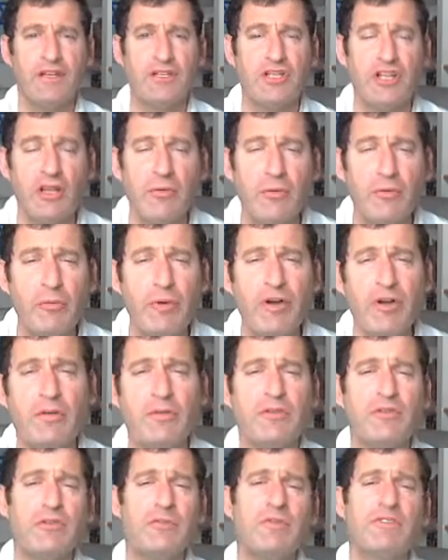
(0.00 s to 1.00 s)
Shalom and
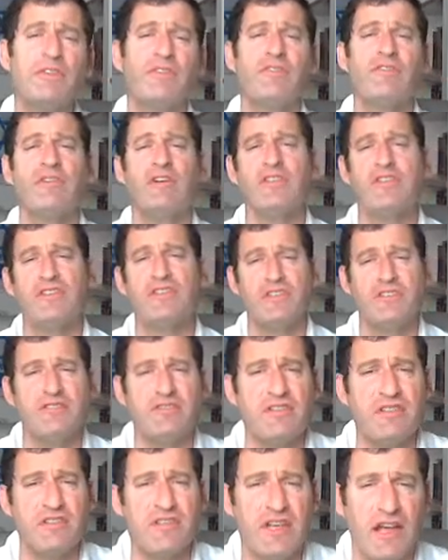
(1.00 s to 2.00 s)
welcome to Mitzvot. This year
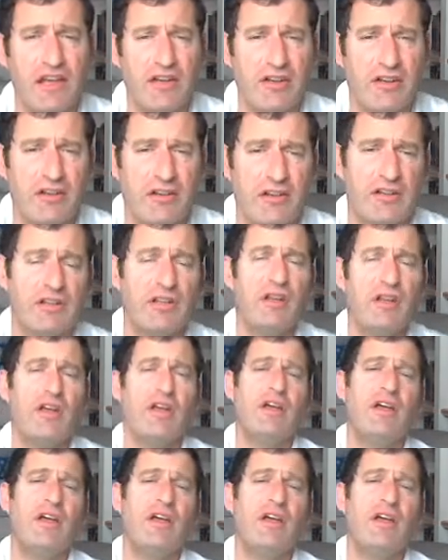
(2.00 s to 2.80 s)
is entitled,